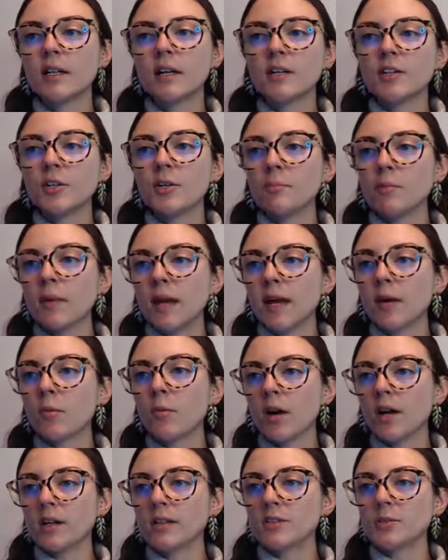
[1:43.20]
You may
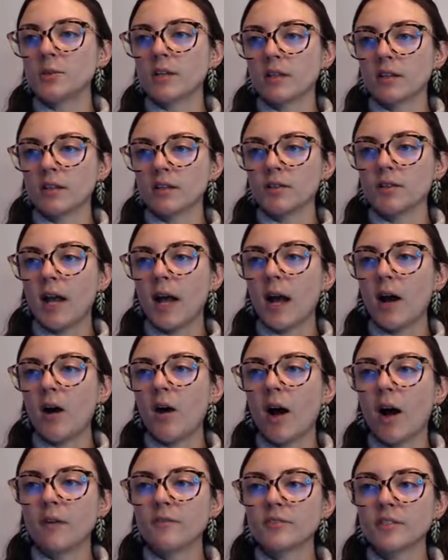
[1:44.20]
want to include how
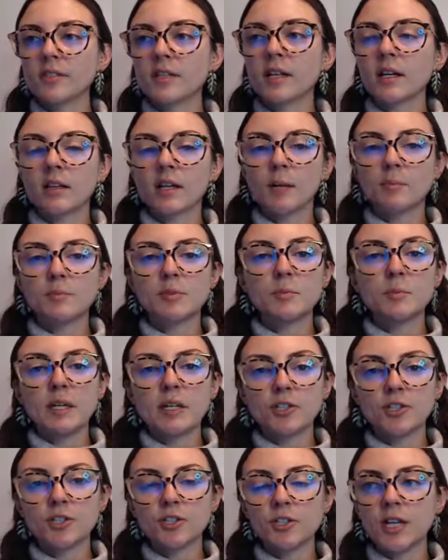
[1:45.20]
often the club's
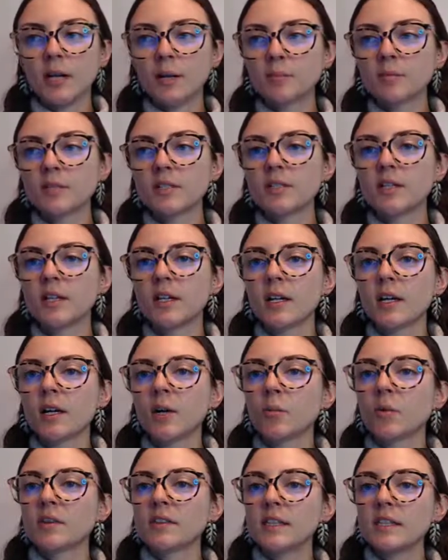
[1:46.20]
being shipped,
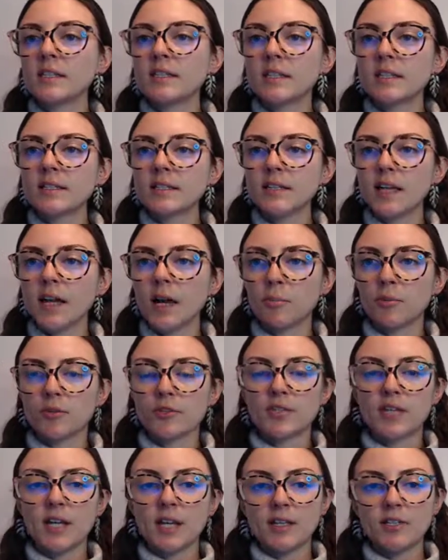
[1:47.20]
what the discount
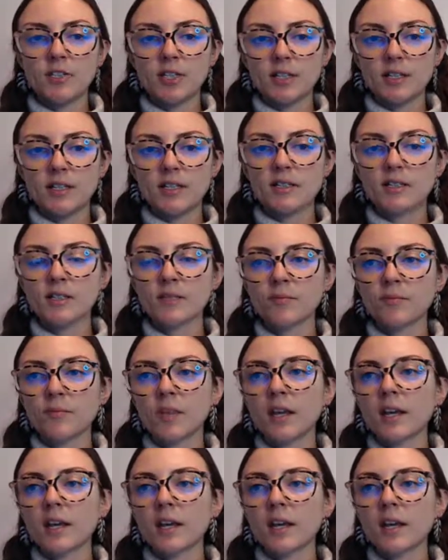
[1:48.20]
percentage is,